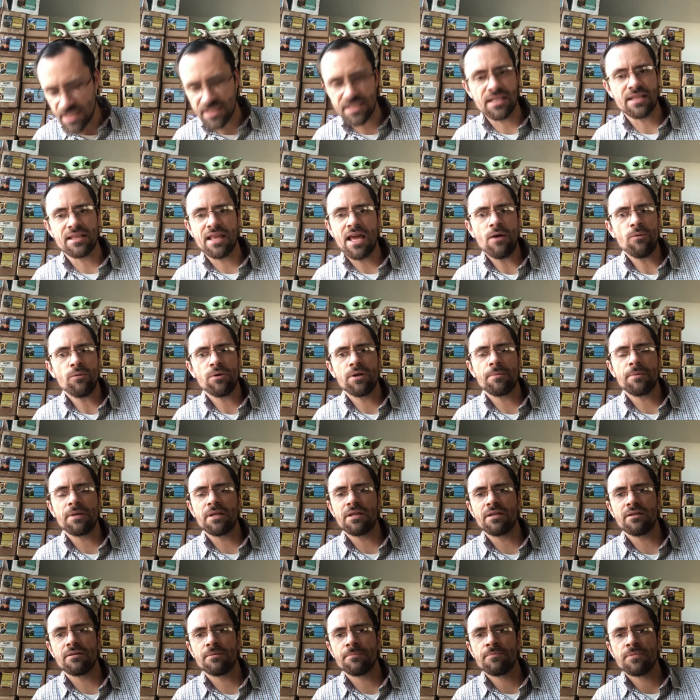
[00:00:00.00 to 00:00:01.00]
see that one. I
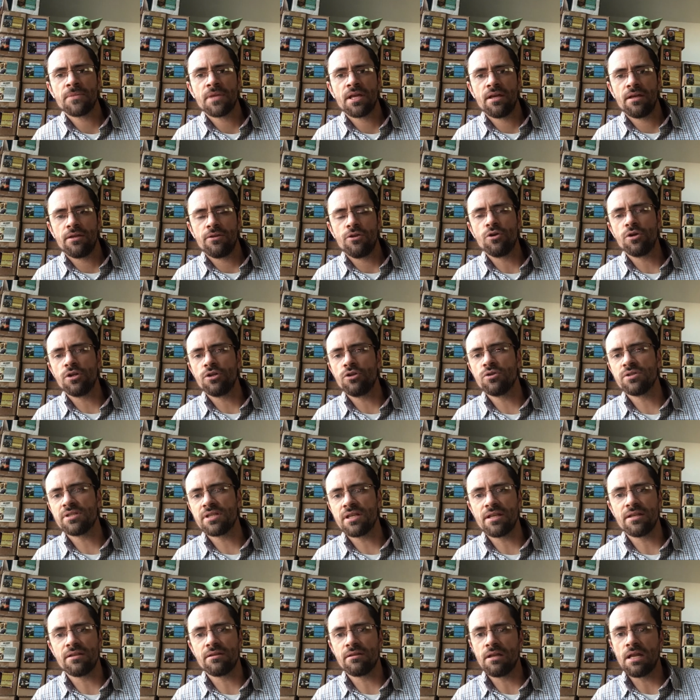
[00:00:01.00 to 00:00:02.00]
mean, you can use
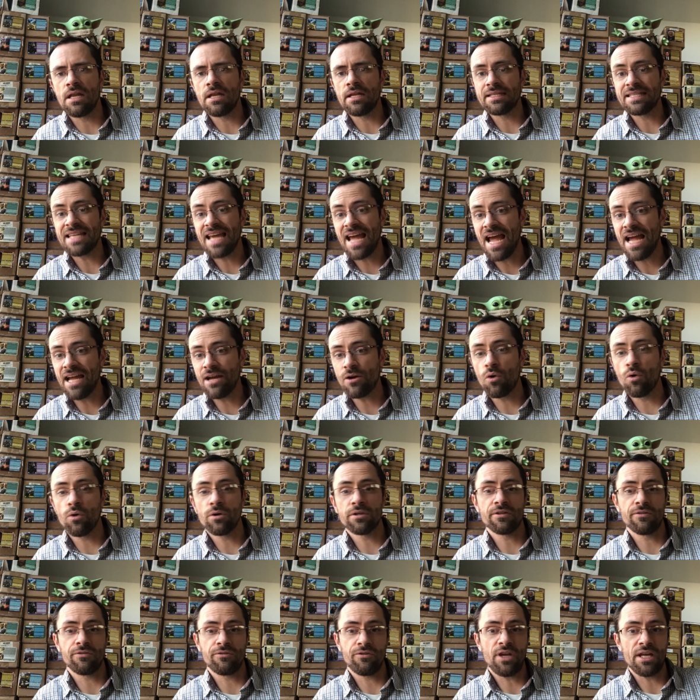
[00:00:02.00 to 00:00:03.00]
it in attack or
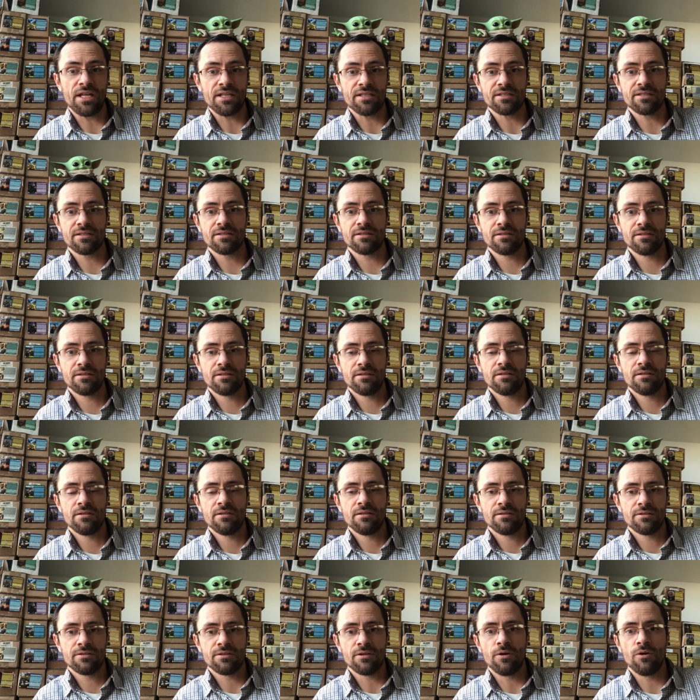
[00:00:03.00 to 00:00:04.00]
defense.
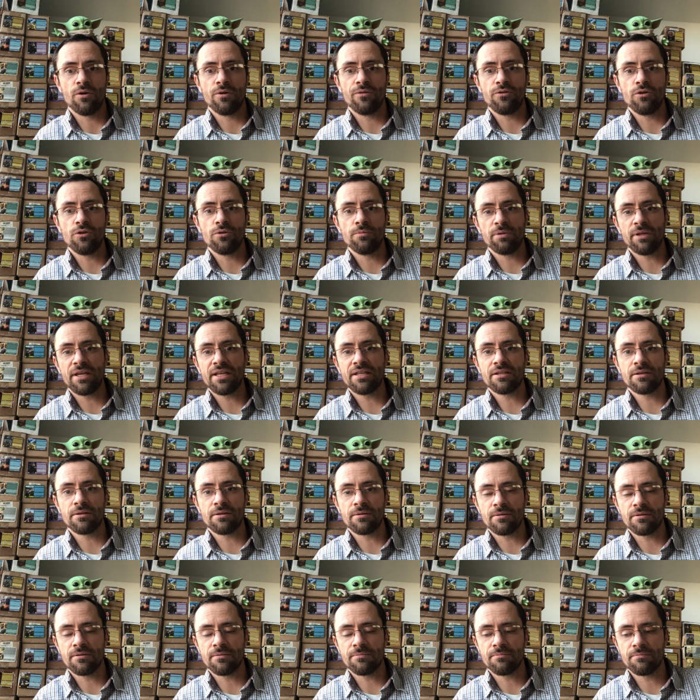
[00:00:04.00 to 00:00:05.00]
So if you're playing the
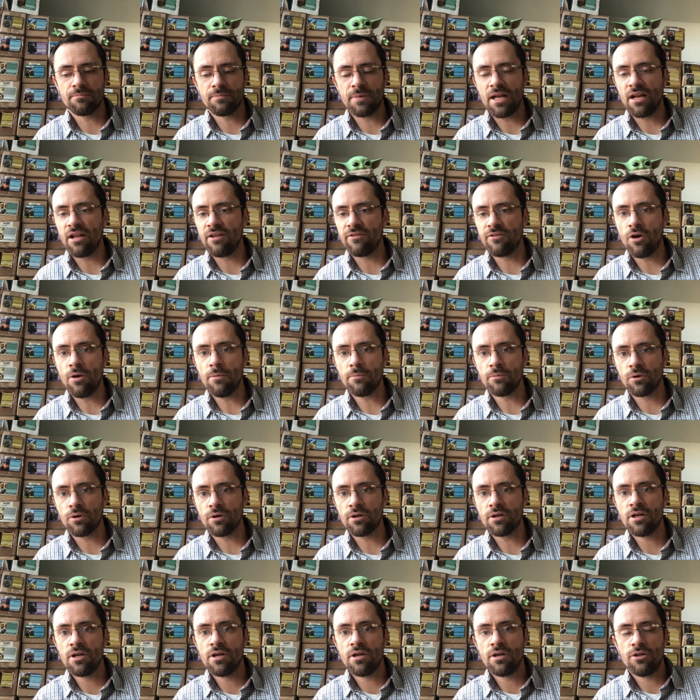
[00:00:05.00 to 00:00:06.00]
Battle of
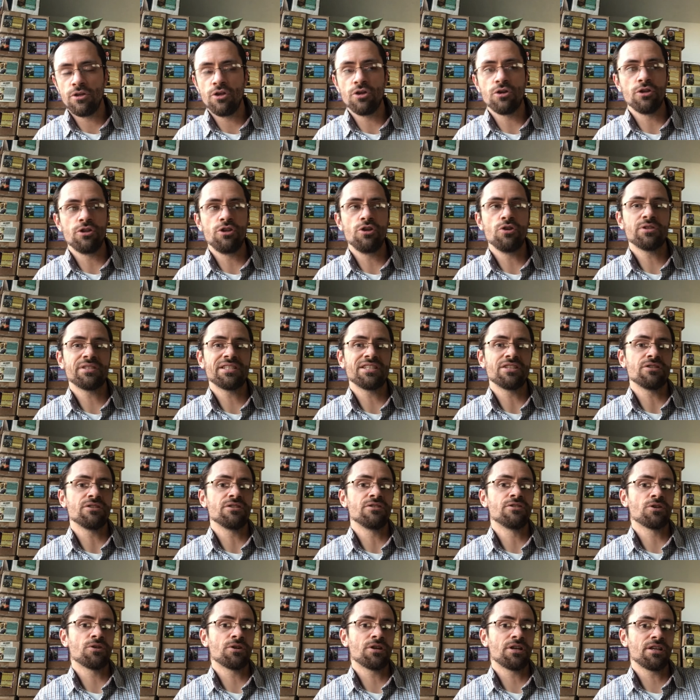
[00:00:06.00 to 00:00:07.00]
Hamburg, you could use it
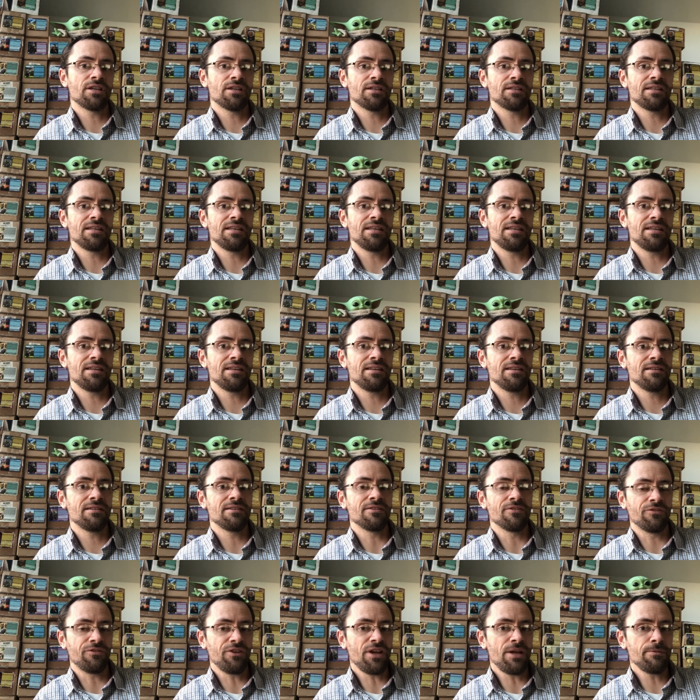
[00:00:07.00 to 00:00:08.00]
during the
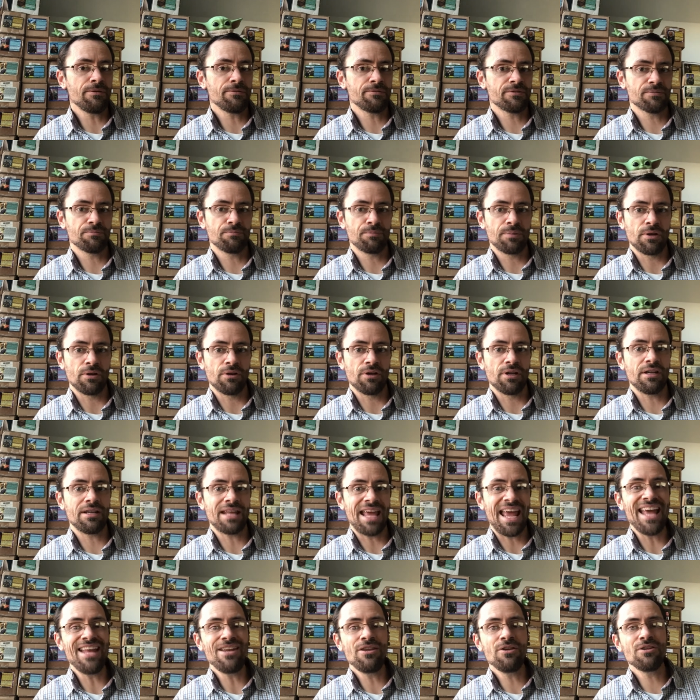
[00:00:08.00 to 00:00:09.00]
defense period
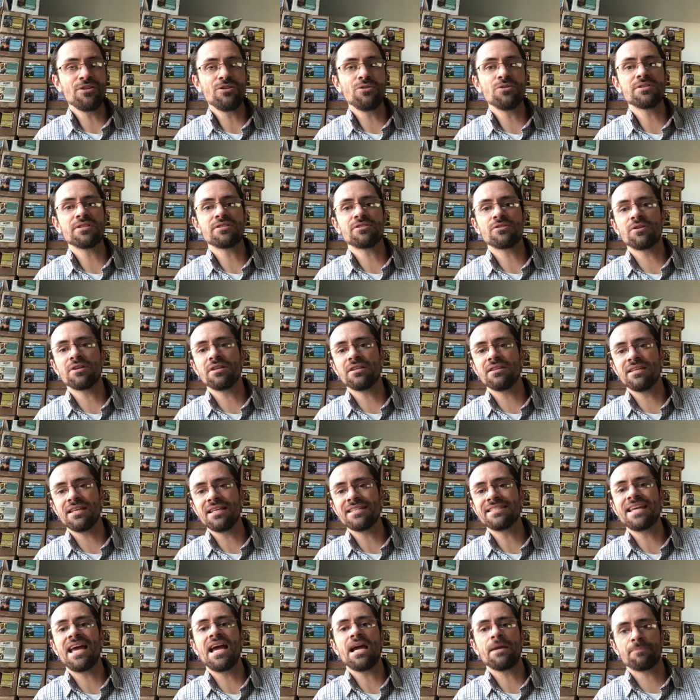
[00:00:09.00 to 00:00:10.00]
and you can use it during the
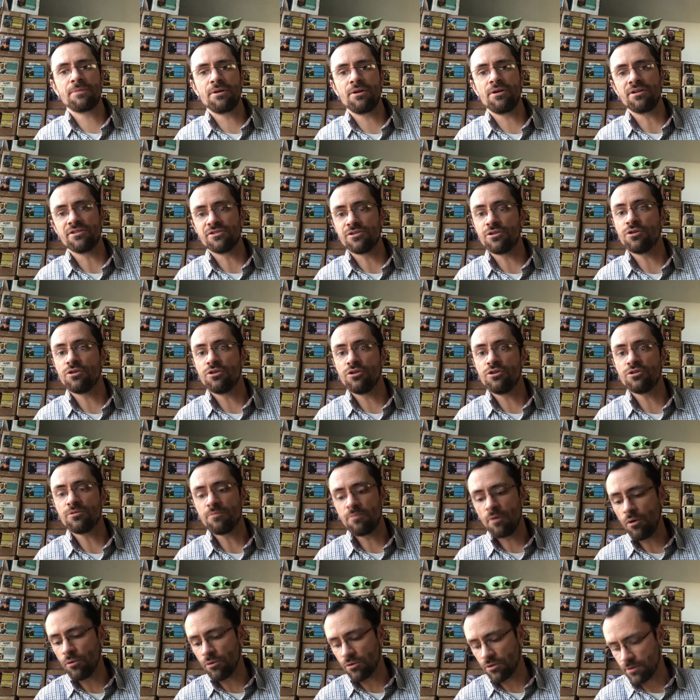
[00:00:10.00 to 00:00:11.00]
attack period. So you can use it
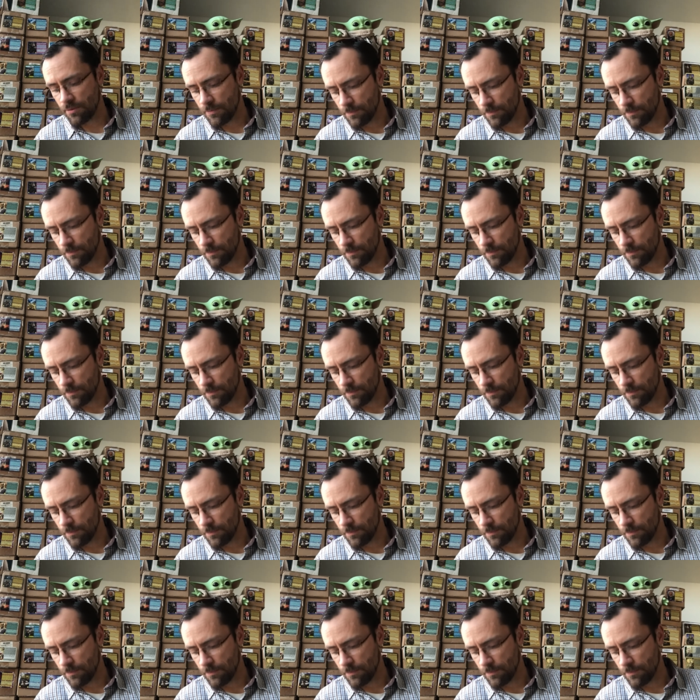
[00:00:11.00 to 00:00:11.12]
both.